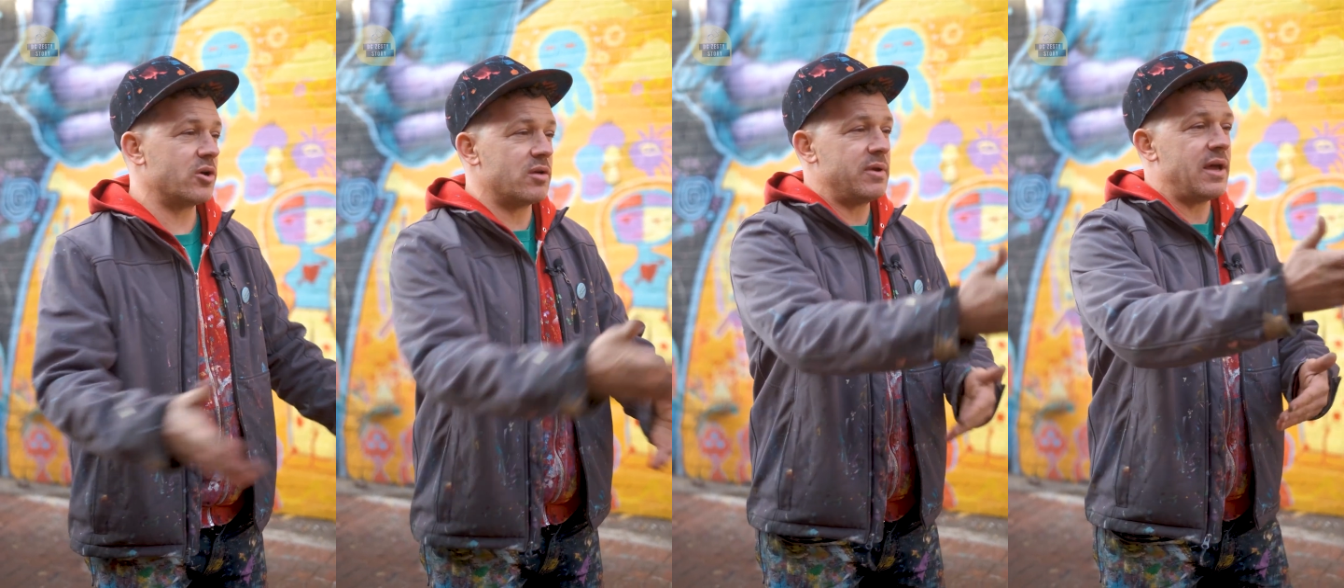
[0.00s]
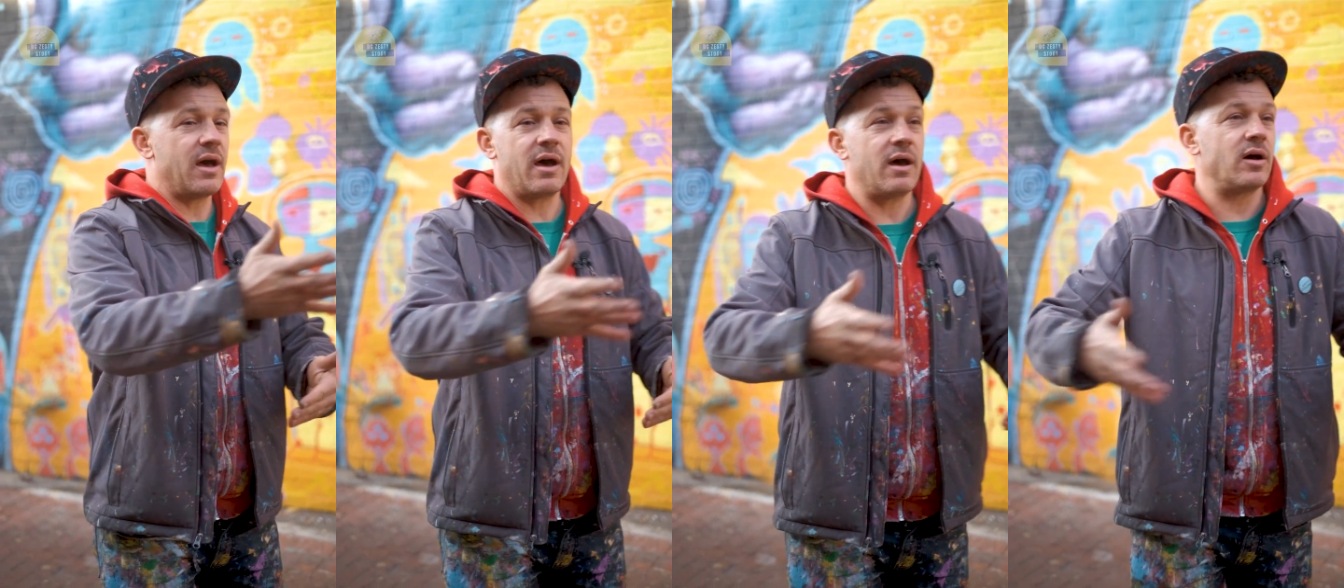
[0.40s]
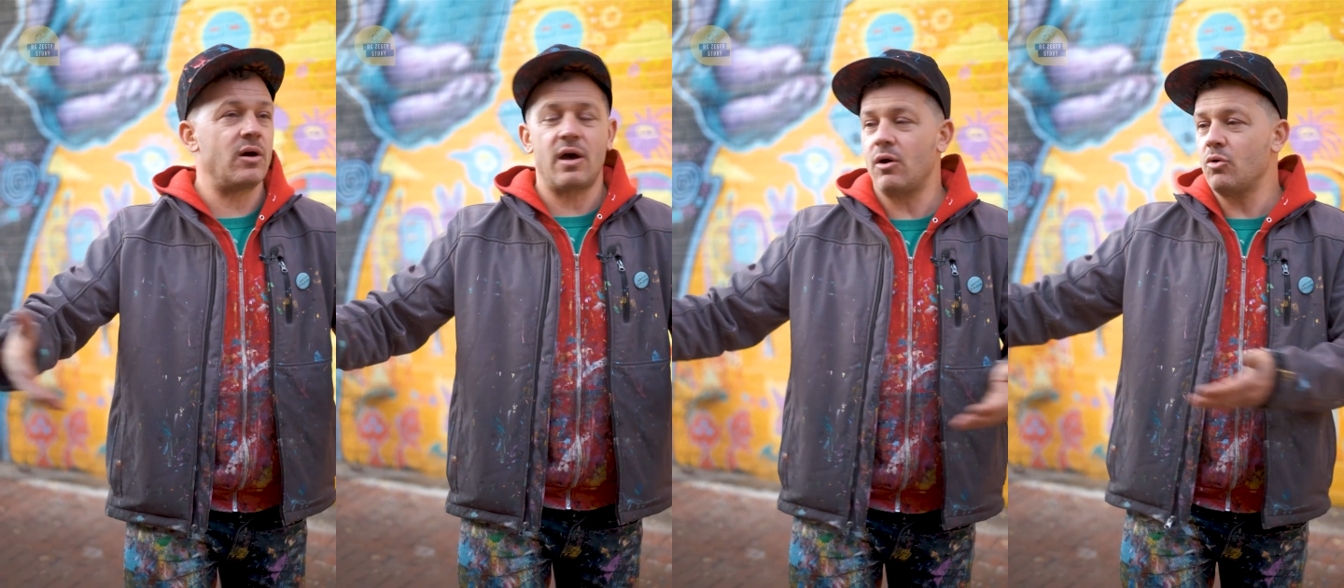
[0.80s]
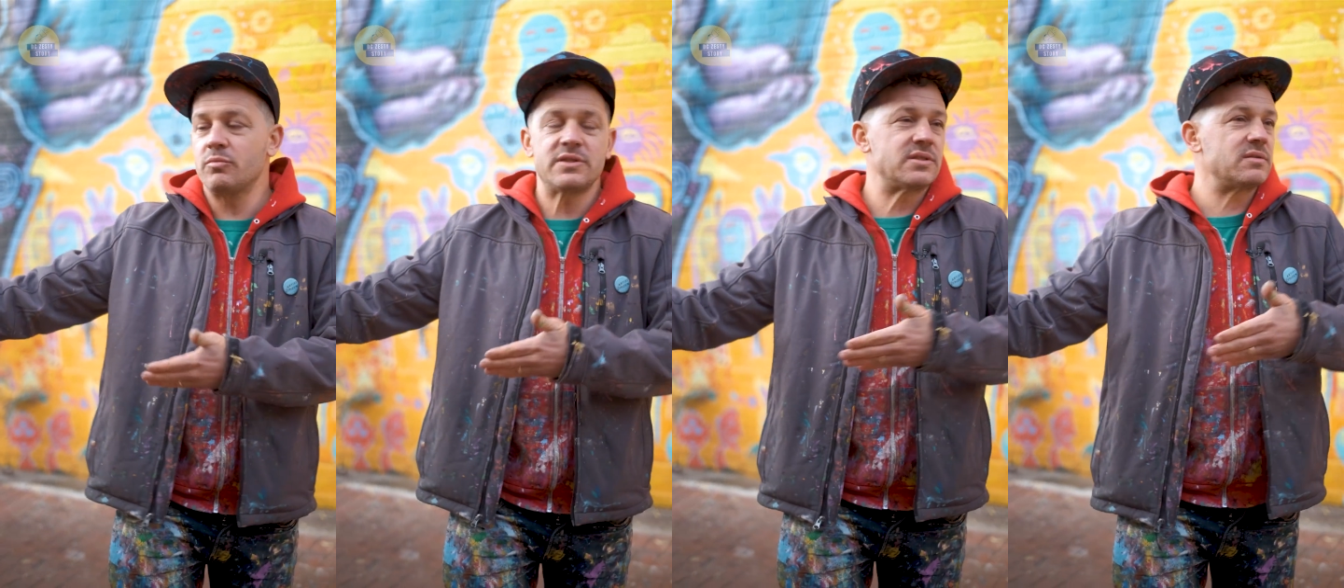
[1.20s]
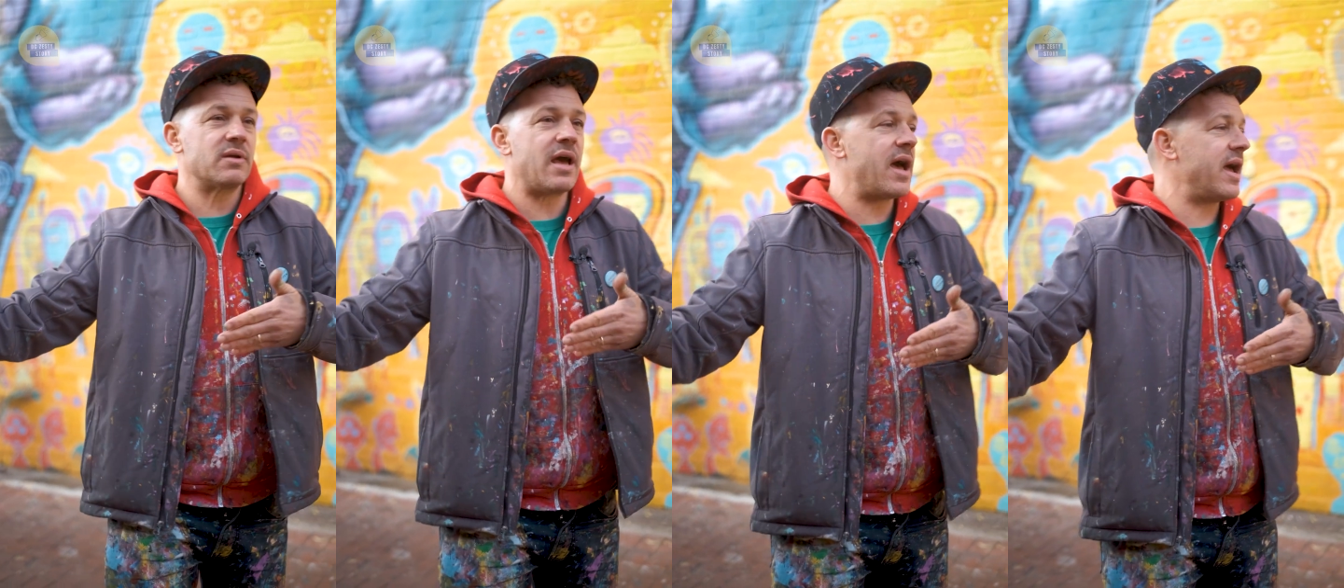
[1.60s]
It could be a homeless
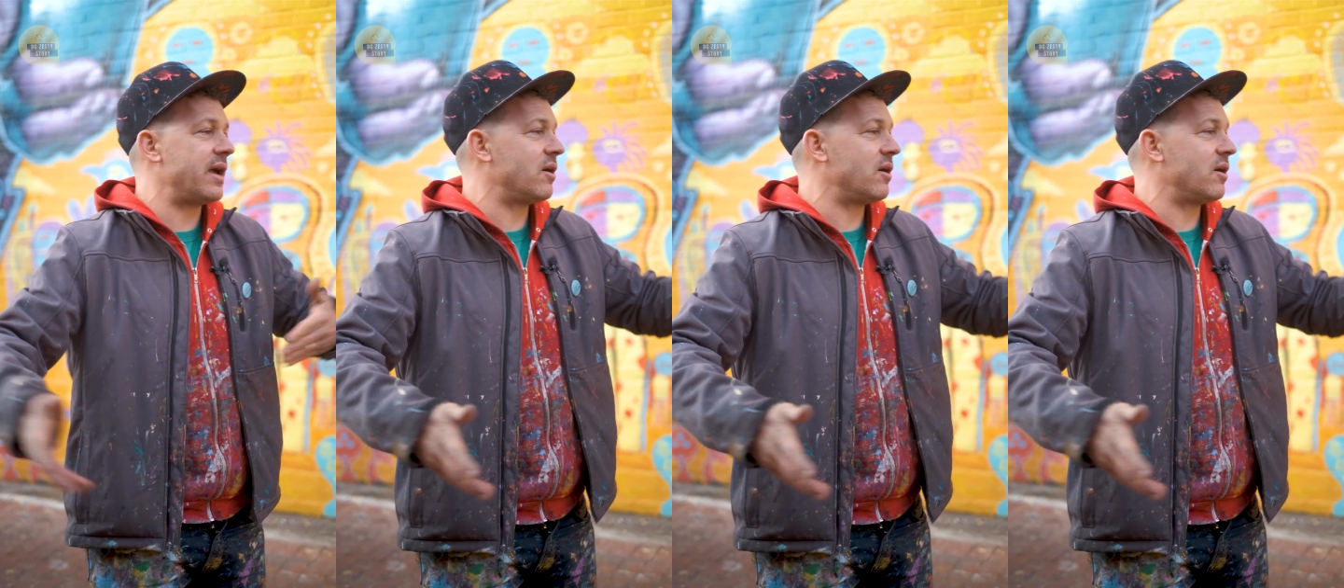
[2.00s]
guy,